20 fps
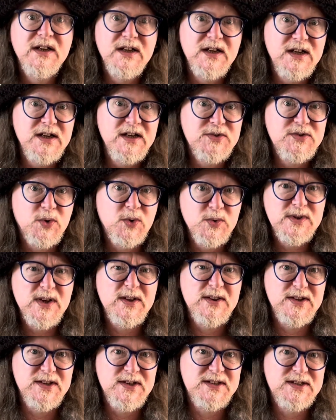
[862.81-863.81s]
It is also
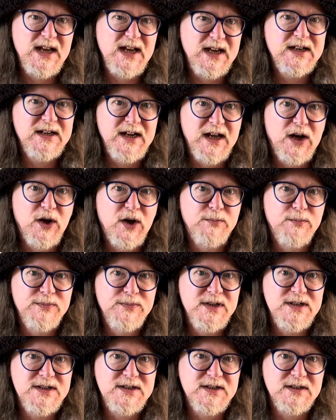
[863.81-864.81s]
the second album
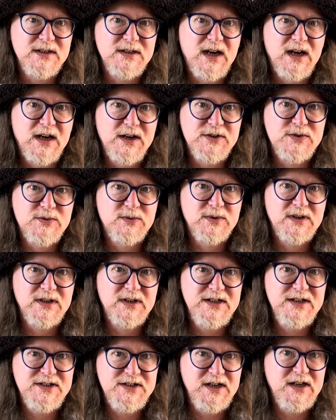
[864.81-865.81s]
this artist
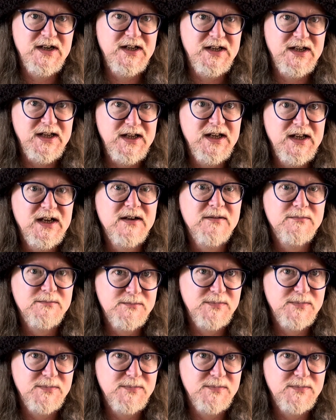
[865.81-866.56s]
released in a year,